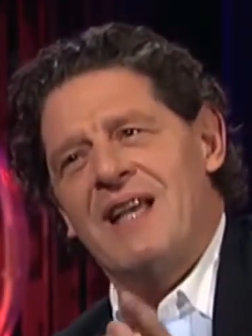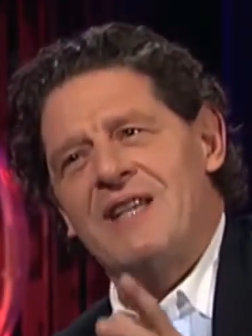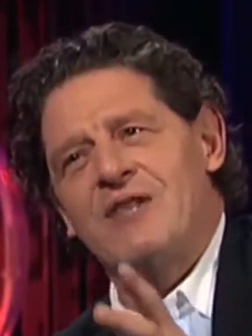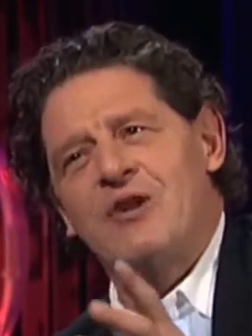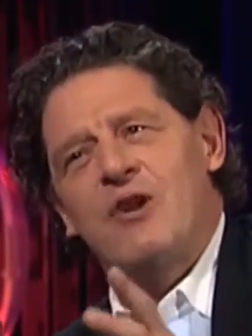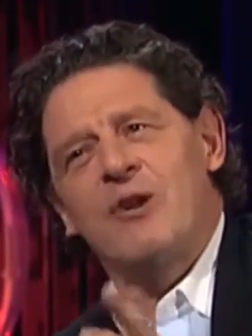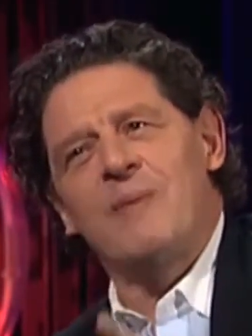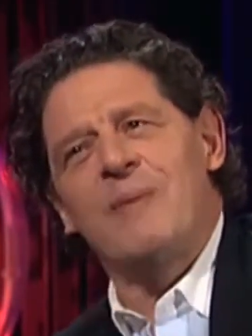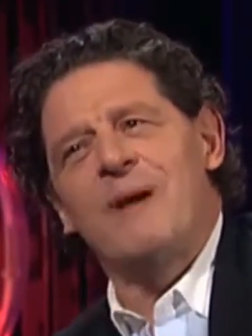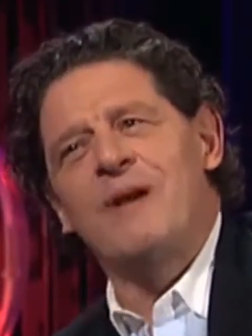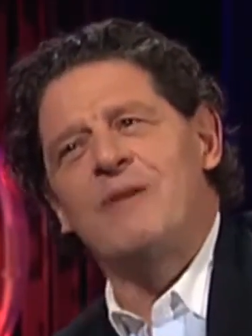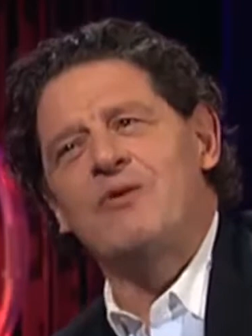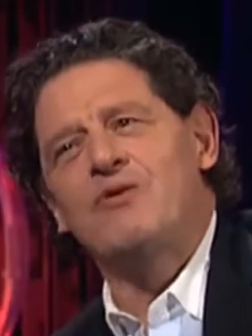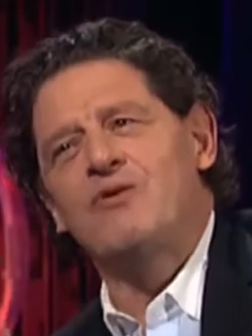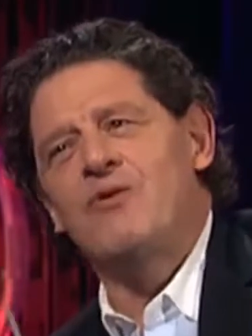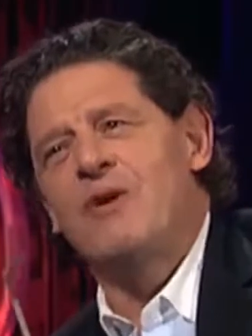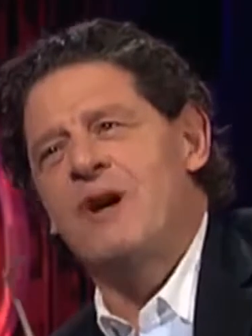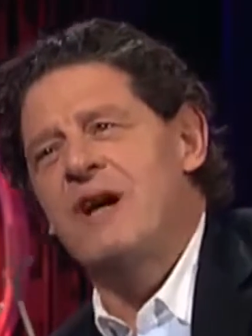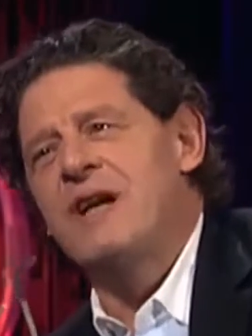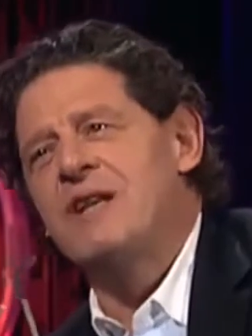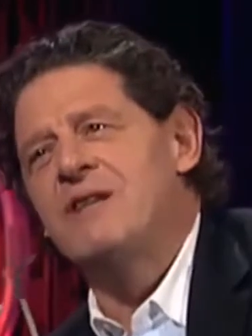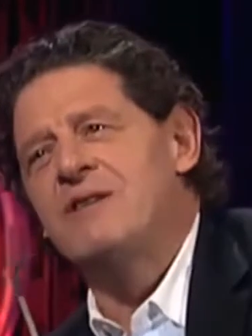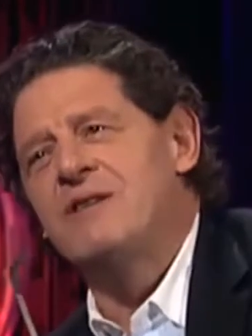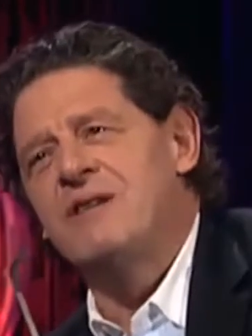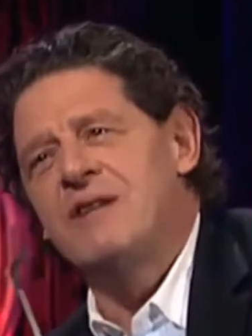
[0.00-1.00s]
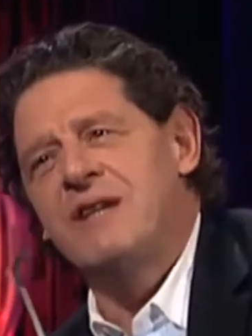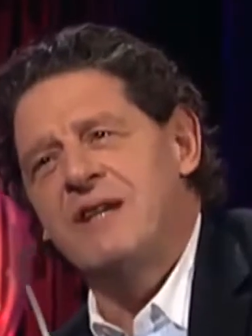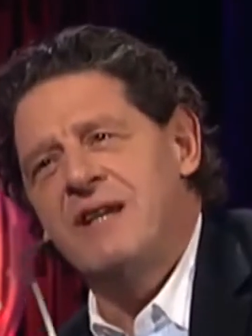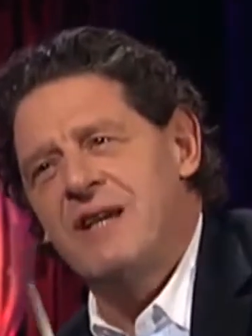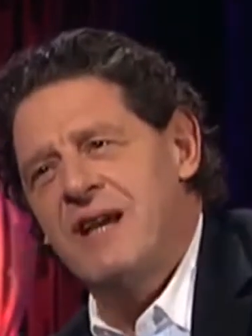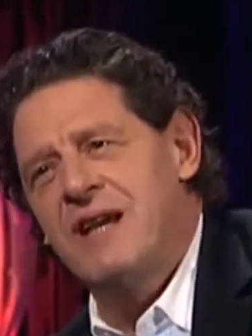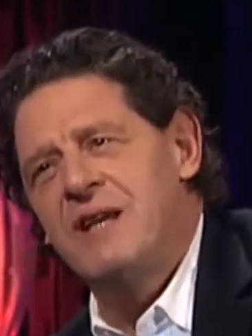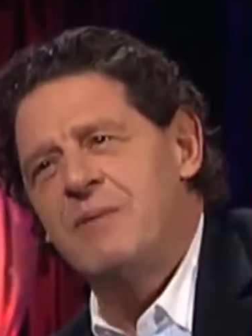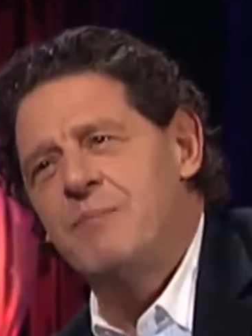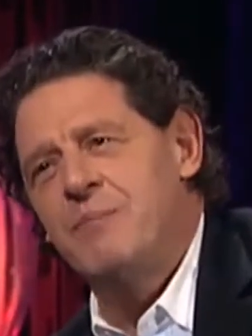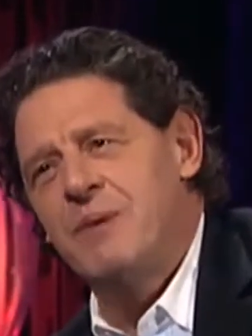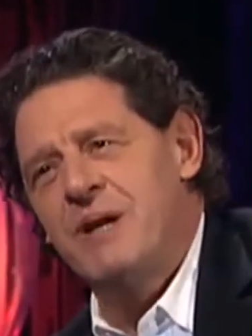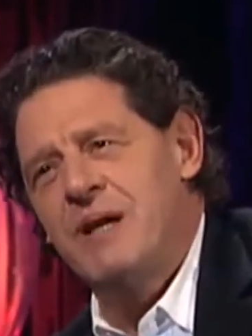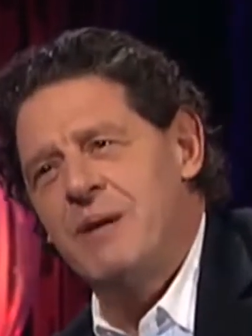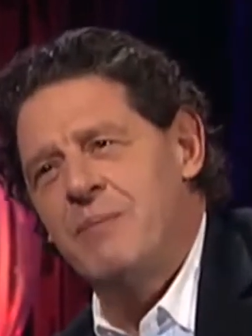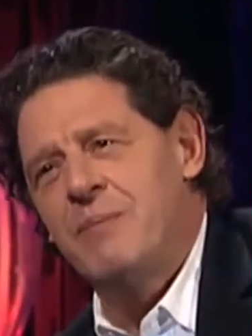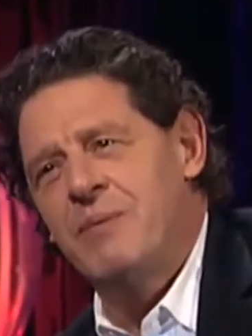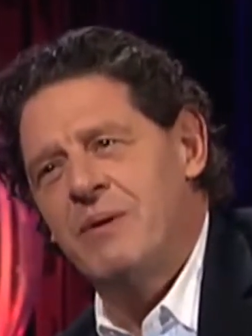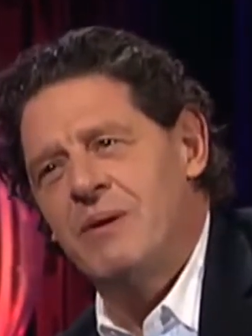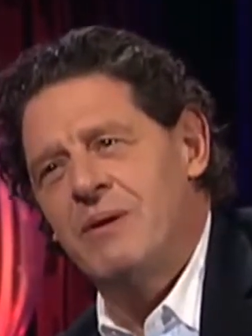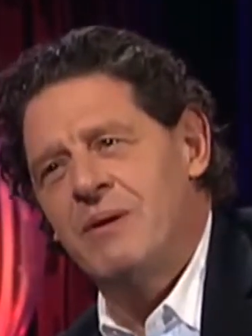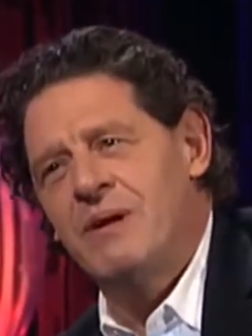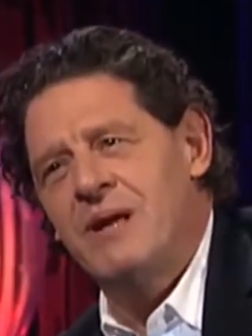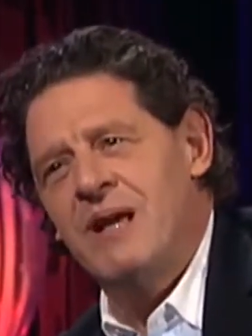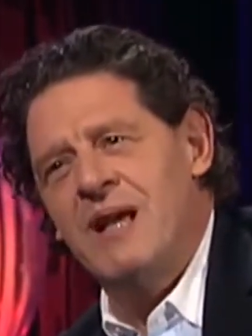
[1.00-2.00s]
It's not about trying to kid
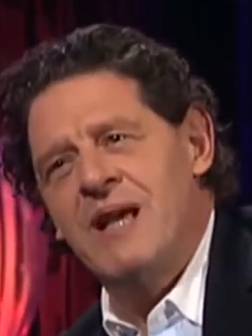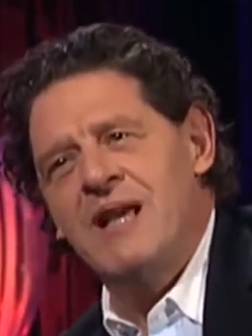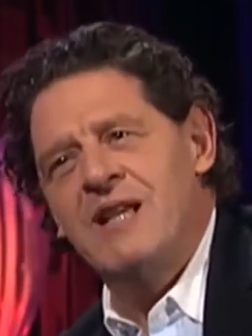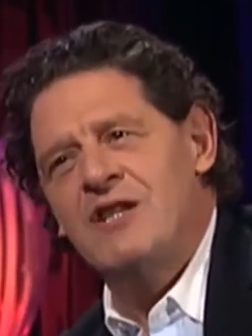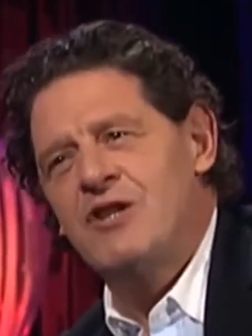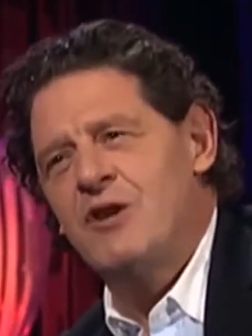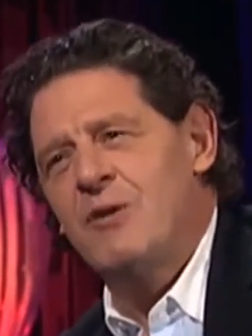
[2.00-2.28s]
people.